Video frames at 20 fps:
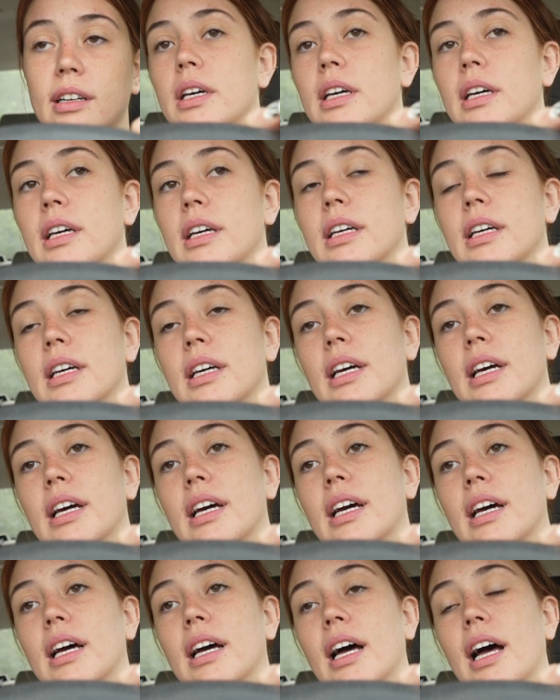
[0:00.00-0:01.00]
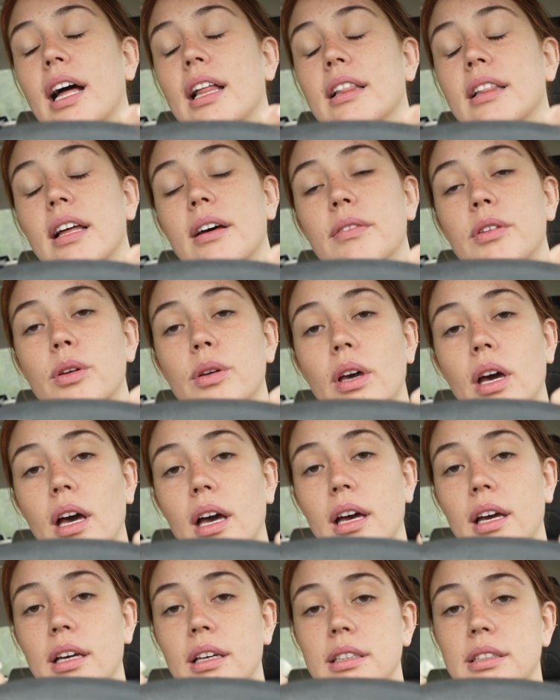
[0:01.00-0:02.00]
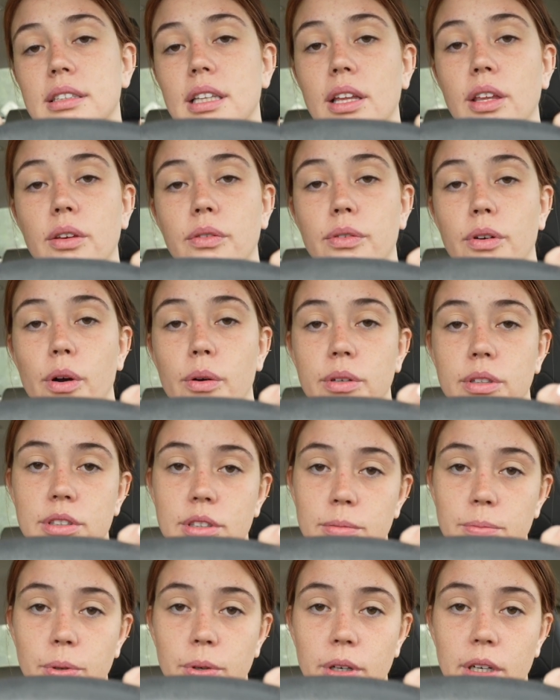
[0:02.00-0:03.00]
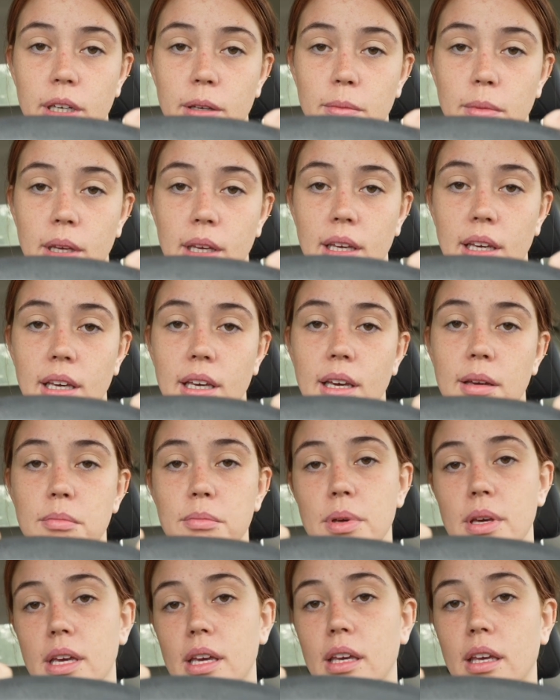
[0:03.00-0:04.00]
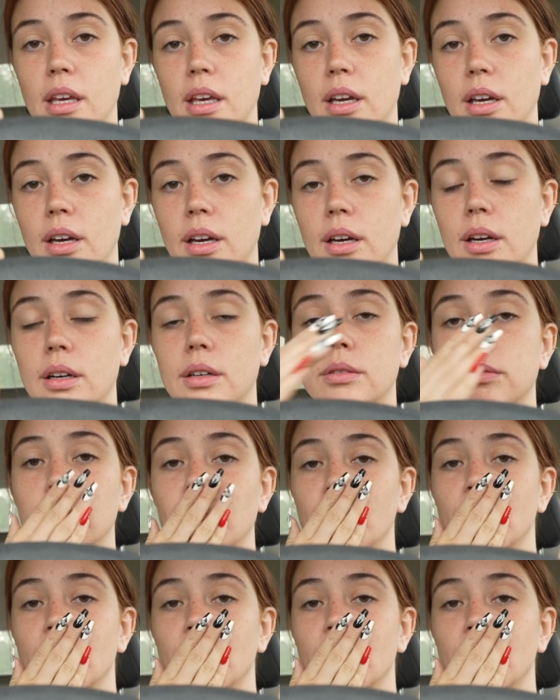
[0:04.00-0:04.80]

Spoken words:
I love you guys. Thank you for always supporting me and being here.